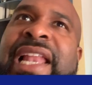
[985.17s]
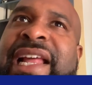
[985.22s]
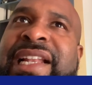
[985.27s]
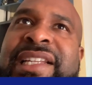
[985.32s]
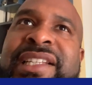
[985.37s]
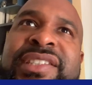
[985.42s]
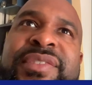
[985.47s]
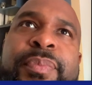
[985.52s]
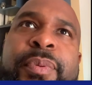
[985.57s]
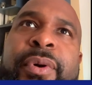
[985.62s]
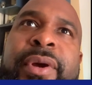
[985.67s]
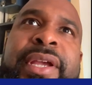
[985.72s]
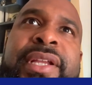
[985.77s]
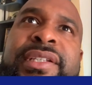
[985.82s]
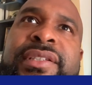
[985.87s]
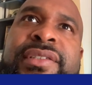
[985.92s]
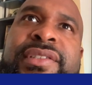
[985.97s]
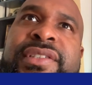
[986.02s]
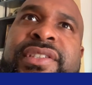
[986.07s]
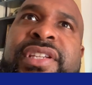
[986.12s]
at this
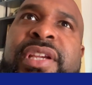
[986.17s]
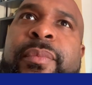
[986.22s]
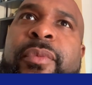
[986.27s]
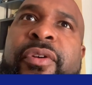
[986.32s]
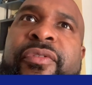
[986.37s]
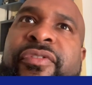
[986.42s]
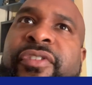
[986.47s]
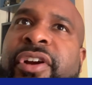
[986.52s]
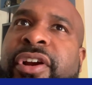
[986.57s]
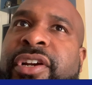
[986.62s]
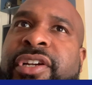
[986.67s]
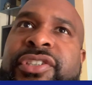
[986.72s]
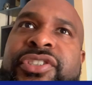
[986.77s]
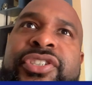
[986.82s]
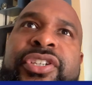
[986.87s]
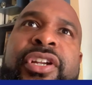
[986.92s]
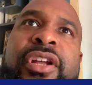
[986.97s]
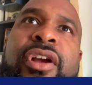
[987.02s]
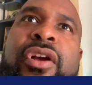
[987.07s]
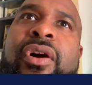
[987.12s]
point, Timo Werner
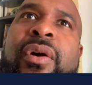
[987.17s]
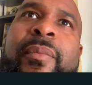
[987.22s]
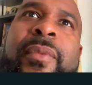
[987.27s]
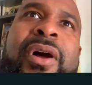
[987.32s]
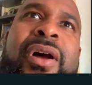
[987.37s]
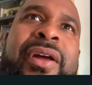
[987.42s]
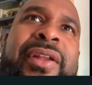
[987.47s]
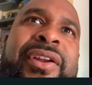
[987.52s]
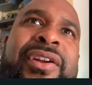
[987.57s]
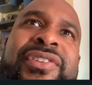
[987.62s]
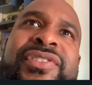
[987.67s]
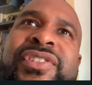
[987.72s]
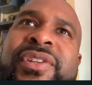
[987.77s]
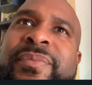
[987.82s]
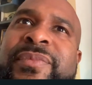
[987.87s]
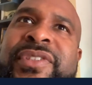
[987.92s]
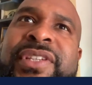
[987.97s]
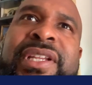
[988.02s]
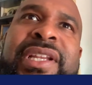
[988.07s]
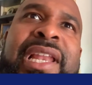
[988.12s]
should have come on or
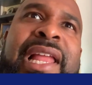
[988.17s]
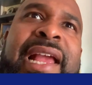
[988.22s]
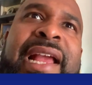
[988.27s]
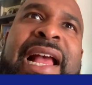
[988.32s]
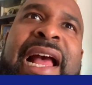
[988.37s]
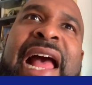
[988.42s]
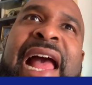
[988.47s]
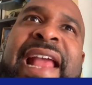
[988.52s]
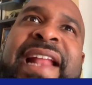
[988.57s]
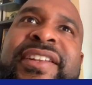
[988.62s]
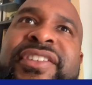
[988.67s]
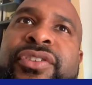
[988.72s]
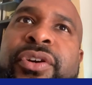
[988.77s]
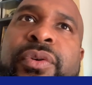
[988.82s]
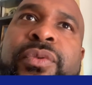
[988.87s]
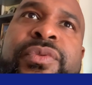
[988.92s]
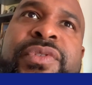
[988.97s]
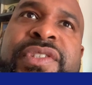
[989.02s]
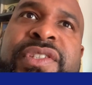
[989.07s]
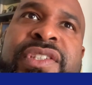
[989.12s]
something. Like, I
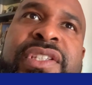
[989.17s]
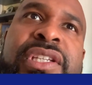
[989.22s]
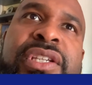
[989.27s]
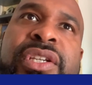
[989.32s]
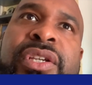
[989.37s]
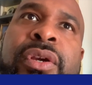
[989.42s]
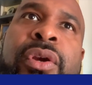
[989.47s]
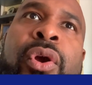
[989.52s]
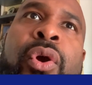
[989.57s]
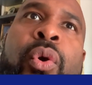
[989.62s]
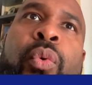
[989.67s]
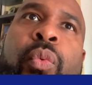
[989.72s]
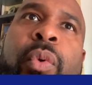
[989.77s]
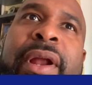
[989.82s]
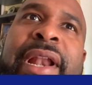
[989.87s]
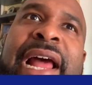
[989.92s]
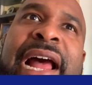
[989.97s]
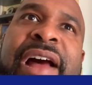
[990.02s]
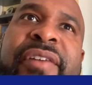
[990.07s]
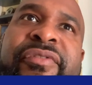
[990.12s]
don't see
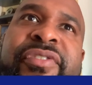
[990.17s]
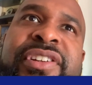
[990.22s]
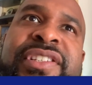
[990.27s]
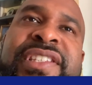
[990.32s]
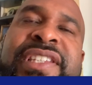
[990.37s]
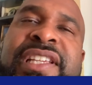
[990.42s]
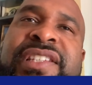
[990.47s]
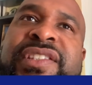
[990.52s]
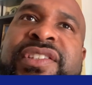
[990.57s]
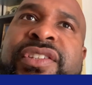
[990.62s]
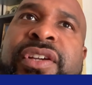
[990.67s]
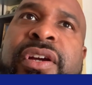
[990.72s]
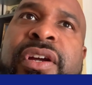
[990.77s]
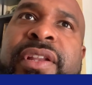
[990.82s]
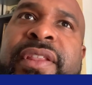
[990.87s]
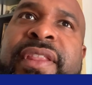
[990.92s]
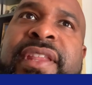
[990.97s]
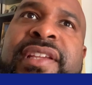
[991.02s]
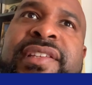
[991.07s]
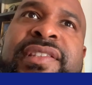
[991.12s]
what Havertz has
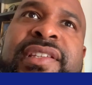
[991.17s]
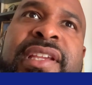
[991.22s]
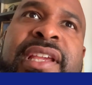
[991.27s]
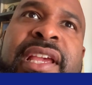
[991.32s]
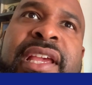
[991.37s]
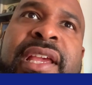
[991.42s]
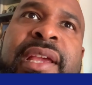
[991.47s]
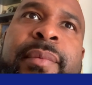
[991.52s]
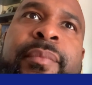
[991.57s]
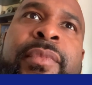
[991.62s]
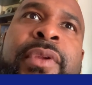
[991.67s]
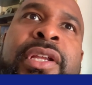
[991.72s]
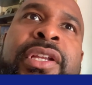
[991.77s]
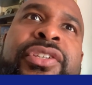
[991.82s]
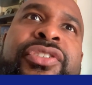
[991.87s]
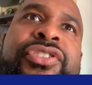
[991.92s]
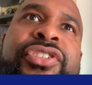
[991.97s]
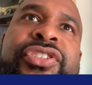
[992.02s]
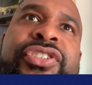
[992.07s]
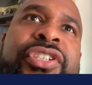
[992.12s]
done this game
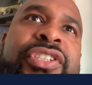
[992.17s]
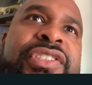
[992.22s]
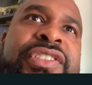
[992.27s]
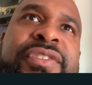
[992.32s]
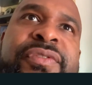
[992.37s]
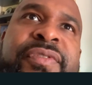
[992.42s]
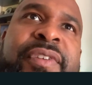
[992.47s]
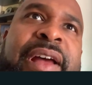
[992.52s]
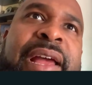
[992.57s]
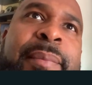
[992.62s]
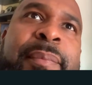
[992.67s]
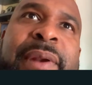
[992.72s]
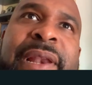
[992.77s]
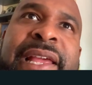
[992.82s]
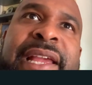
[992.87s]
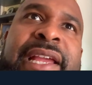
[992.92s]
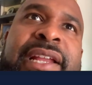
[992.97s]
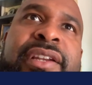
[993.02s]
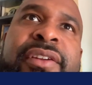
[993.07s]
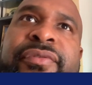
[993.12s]
to justify
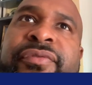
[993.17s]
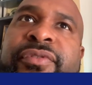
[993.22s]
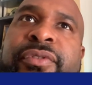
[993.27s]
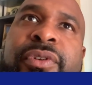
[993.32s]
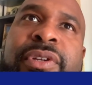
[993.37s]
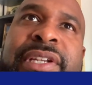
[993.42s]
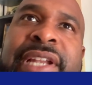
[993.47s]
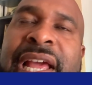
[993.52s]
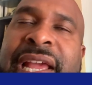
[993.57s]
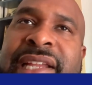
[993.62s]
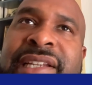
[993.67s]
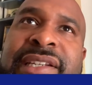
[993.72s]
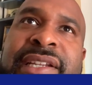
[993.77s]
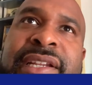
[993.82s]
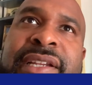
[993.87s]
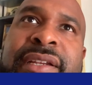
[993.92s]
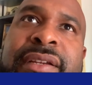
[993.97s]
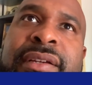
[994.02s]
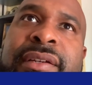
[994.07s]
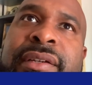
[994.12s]
playing the full 90.